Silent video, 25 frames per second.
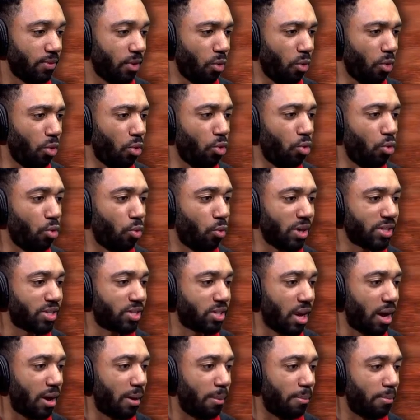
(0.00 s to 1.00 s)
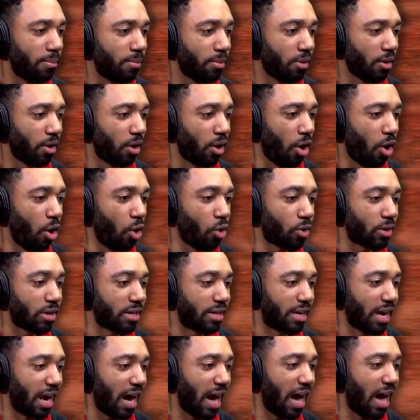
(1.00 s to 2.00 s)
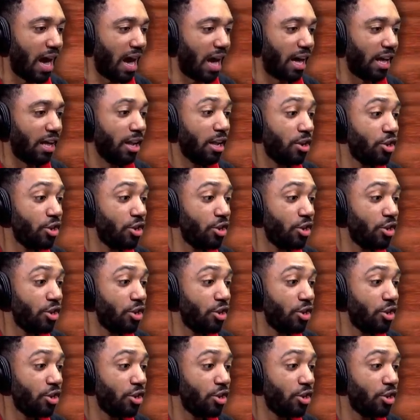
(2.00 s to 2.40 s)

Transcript: Oh, what's up? Oh, God.